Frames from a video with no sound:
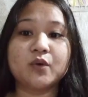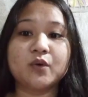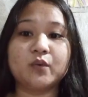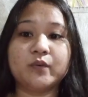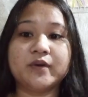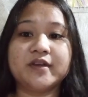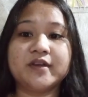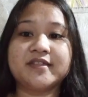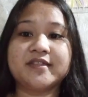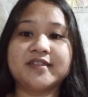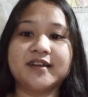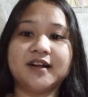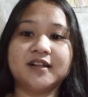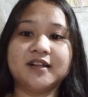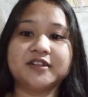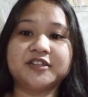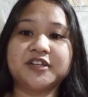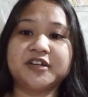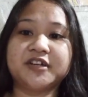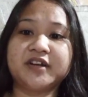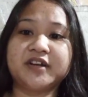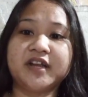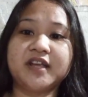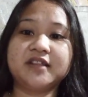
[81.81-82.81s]
with
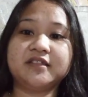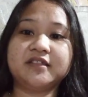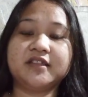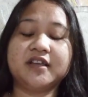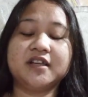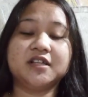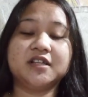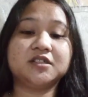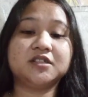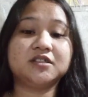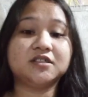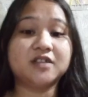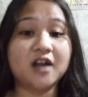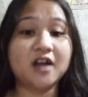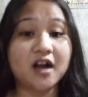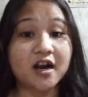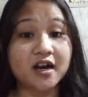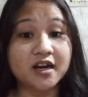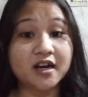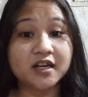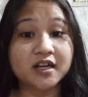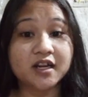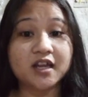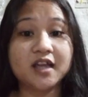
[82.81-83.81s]
alternating
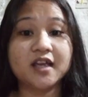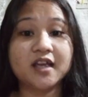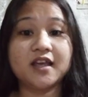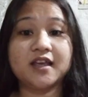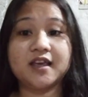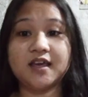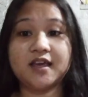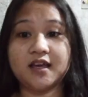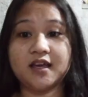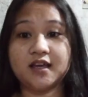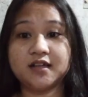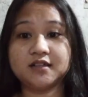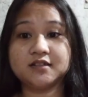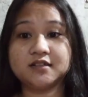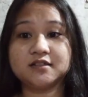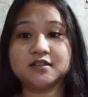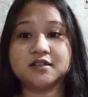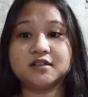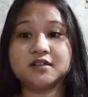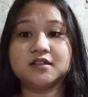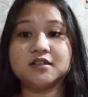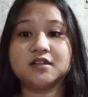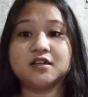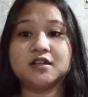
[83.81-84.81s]
dark and
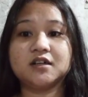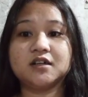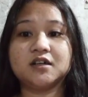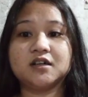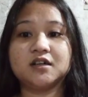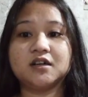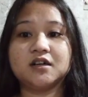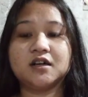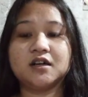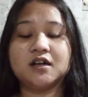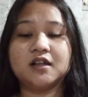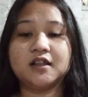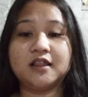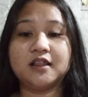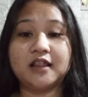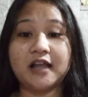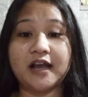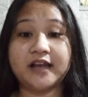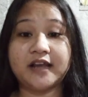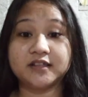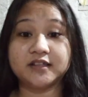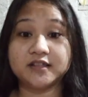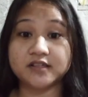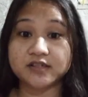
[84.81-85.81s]

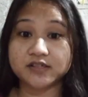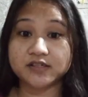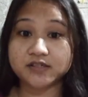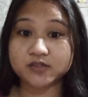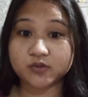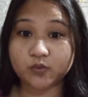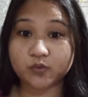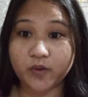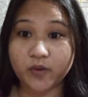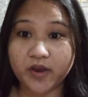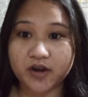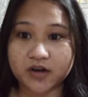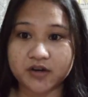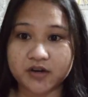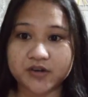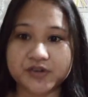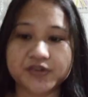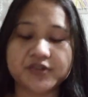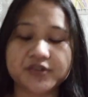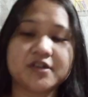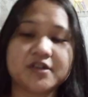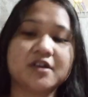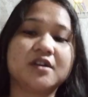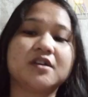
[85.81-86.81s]
light
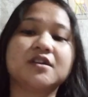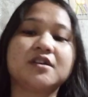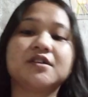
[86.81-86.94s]
squares.